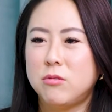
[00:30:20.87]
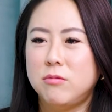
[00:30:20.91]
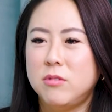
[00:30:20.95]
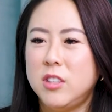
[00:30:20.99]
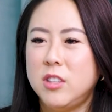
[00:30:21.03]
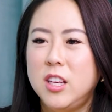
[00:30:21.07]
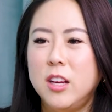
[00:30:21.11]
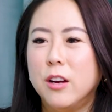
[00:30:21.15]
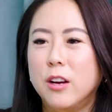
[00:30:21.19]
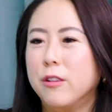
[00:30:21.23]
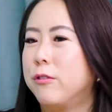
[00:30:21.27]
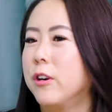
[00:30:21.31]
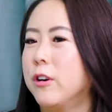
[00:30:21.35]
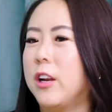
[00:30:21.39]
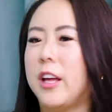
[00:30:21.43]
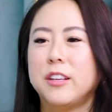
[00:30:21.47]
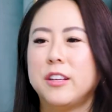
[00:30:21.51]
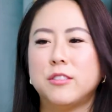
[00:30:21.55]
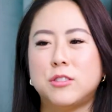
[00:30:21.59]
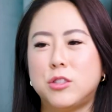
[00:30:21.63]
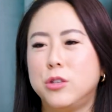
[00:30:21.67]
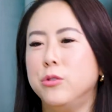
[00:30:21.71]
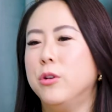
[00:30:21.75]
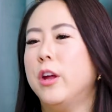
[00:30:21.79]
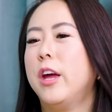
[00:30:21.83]
here for
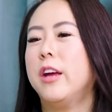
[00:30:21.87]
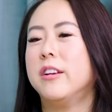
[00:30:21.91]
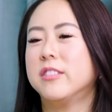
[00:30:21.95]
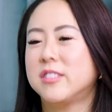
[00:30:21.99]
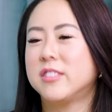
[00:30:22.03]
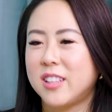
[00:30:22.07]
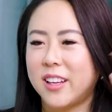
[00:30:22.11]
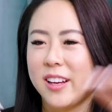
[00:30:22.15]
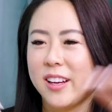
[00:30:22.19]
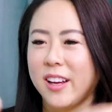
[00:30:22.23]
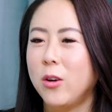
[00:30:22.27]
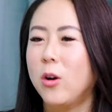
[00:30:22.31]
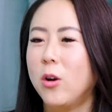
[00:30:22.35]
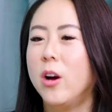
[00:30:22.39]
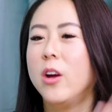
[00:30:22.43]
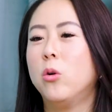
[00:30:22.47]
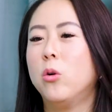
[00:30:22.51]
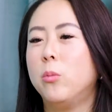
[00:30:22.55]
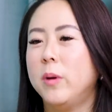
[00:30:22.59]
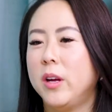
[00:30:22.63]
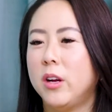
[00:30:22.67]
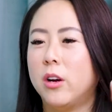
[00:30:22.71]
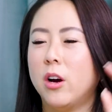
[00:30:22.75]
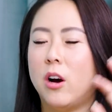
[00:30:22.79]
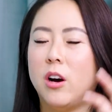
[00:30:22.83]
like 2 days, like
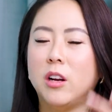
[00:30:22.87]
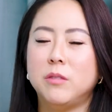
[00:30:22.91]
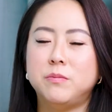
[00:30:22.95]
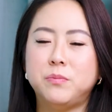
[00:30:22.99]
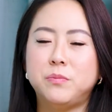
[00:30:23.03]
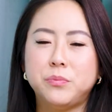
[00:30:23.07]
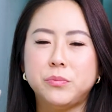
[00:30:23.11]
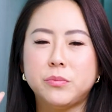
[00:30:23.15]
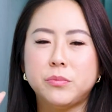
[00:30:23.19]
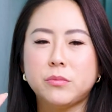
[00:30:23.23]
it'll be gone.